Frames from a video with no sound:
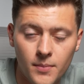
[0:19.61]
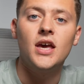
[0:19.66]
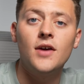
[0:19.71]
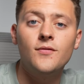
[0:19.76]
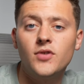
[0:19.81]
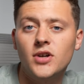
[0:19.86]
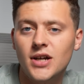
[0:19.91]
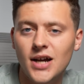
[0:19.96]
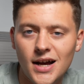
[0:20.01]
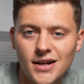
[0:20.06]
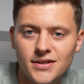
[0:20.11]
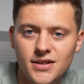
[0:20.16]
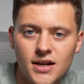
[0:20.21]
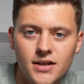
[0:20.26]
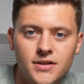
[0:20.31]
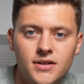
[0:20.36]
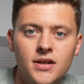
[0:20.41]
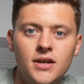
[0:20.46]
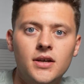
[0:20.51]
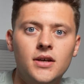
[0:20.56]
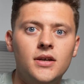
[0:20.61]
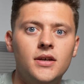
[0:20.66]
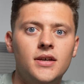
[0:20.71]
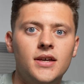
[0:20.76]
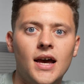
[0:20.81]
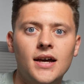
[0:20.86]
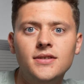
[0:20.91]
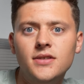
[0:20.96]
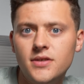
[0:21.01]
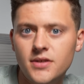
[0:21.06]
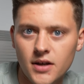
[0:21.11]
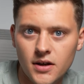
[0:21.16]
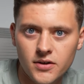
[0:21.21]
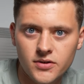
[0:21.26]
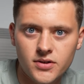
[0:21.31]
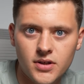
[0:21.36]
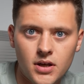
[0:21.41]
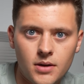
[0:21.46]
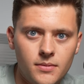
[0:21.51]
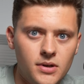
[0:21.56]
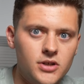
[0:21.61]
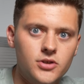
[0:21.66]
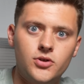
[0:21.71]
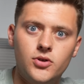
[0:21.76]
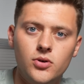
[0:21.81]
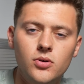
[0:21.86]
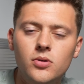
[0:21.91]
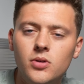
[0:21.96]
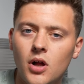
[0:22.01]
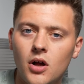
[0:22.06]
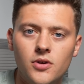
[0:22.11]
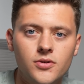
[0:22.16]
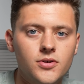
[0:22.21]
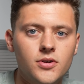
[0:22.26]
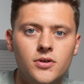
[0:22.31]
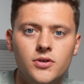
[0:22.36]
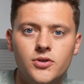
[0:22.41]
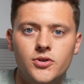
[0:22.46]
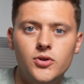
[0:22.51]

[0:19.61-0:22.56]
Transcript: And for context, he has a sales team, he has 2 closers,